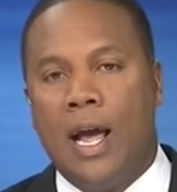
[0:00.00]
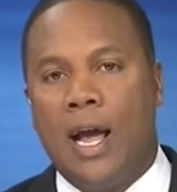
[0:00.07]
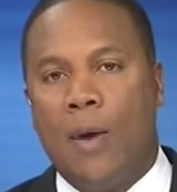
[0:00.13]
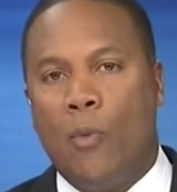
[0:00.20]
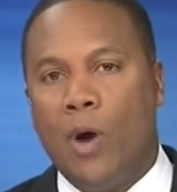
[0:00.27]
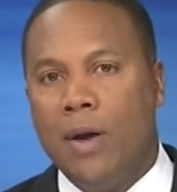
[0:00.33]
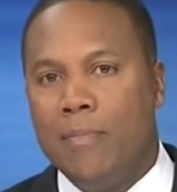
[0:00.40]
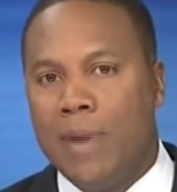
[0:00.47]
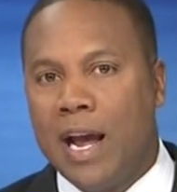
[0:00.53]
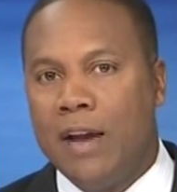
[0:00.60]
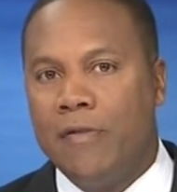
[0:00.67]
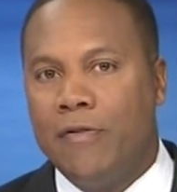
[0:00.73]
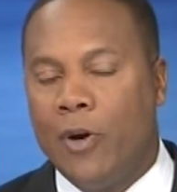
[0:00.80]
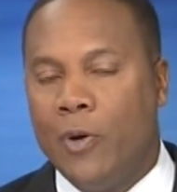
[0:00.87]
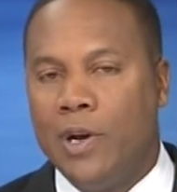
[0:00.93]
And one
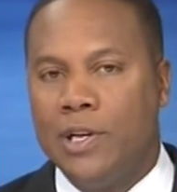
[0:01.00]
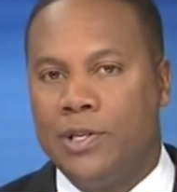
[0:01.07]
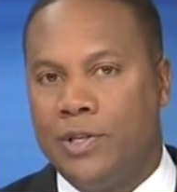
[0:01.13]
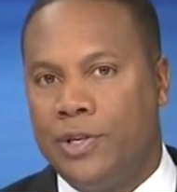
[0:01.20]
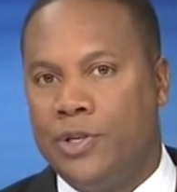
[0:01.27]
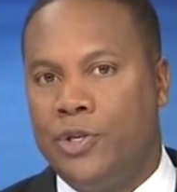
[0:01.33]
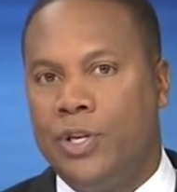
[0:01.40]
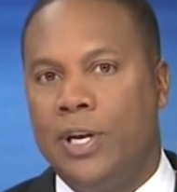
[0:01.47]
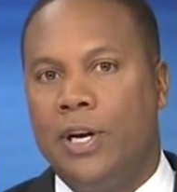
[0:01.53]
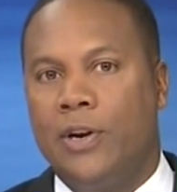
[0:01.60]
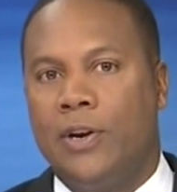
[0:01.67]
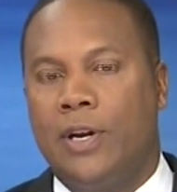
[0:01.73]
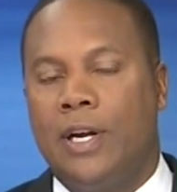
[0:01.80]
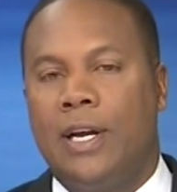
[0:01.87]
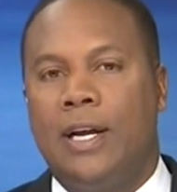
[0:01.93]
main focus this
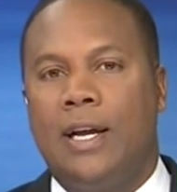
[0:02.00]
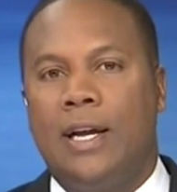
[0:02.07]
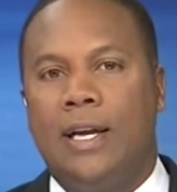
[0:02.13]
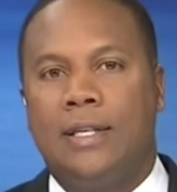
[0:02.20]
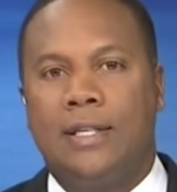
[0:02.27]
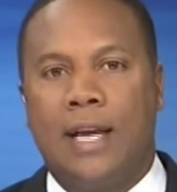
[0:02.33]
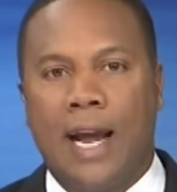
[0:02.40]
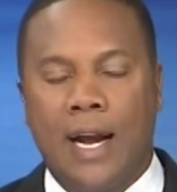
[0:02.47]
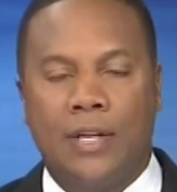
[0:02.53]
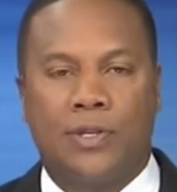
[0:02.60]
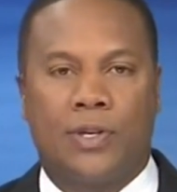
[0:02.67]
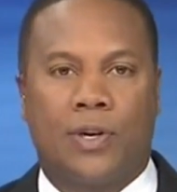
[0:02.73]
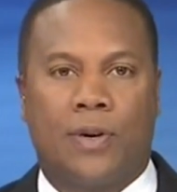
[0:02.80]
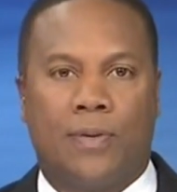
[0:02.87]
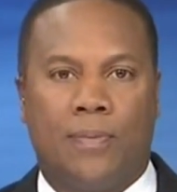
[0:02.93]
year is
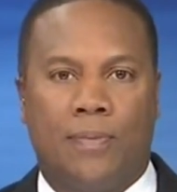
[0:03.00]
cancer.